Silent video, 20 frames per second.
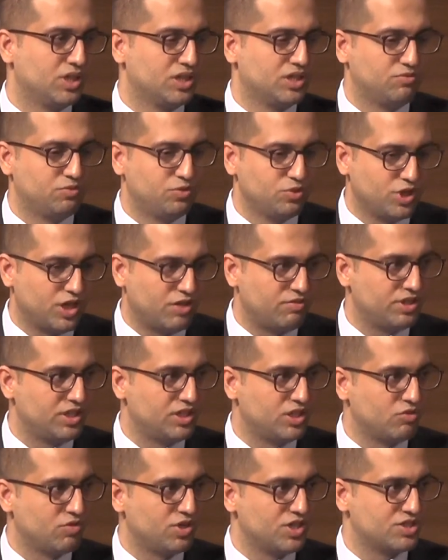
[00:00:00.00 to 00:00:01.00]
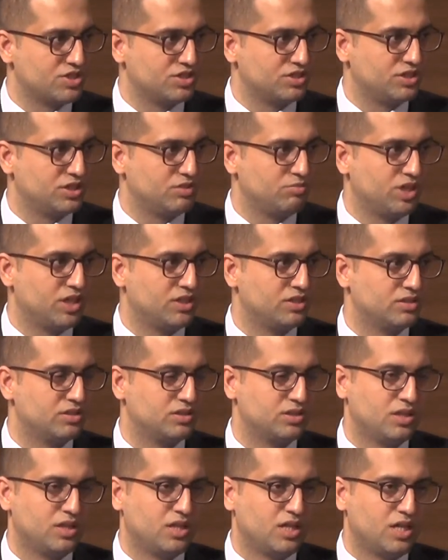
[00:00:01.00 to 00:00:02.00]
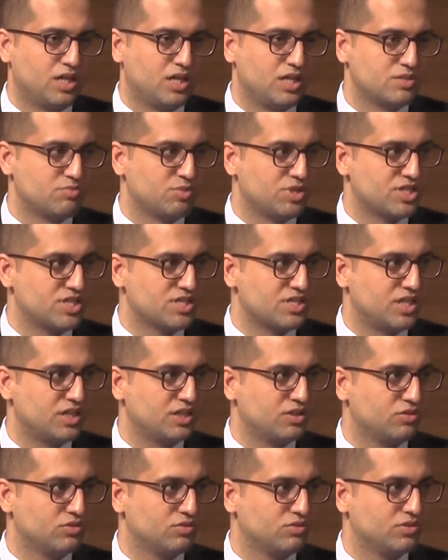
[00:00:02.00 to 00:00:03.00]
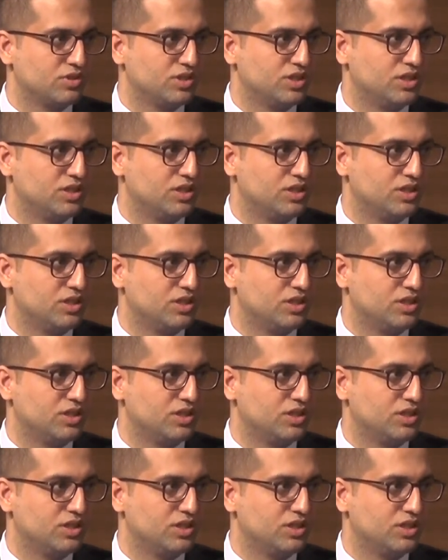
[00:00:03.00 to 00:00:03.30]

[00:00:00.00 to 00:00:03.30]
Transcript: But if you have an innovation team, and as much as I know,